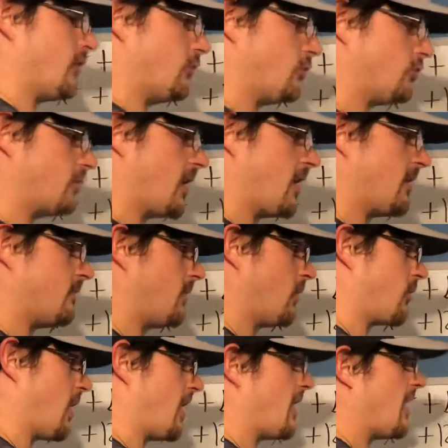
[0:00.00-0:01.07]
U shape,
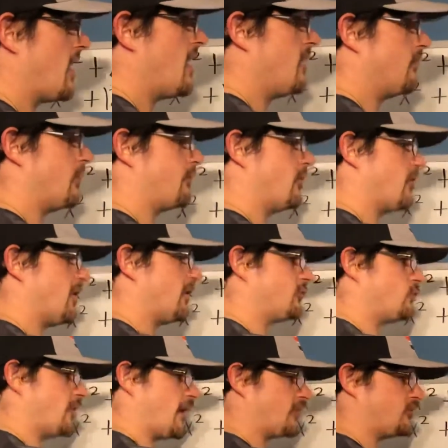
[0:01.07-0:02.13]
okay? But for this one,
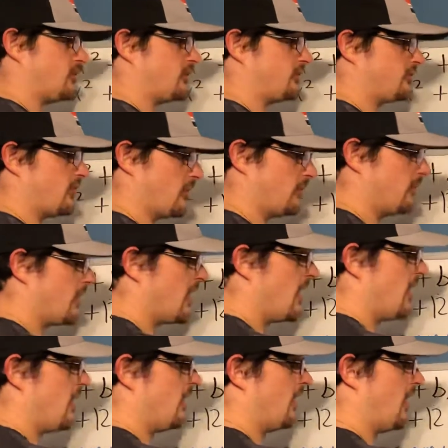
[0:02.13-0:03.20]
that's just a
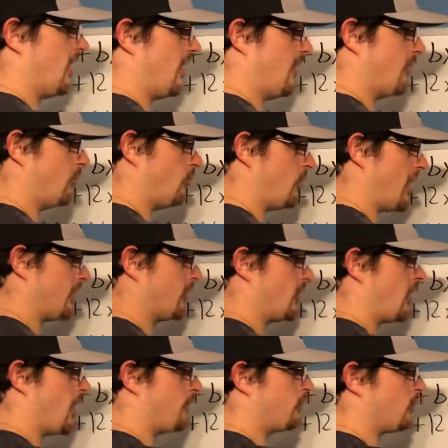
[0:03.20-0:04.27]
regular
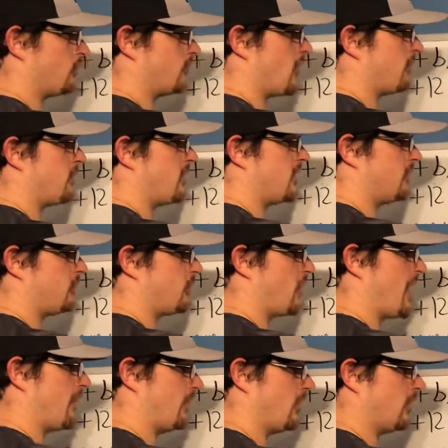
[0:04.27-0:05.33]
upwards opening
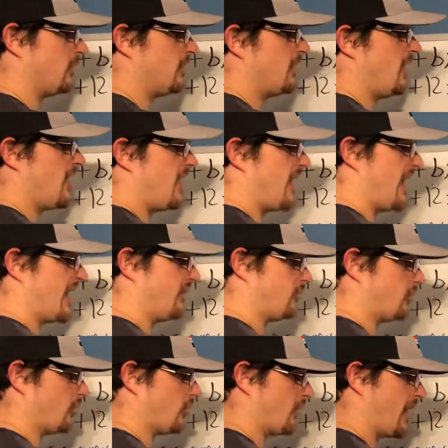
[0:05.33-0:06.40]
parabola, and
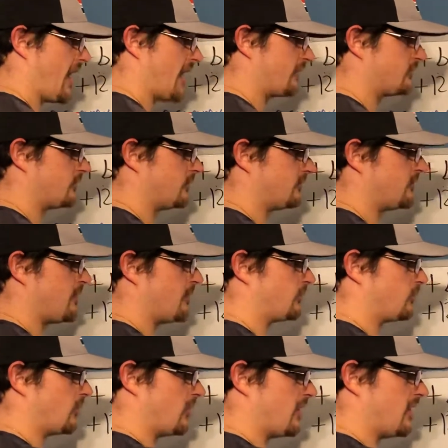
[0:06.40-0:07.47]
your axis of
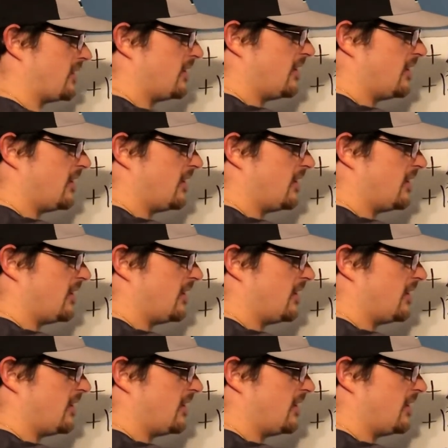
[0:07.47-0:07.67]
symmetry,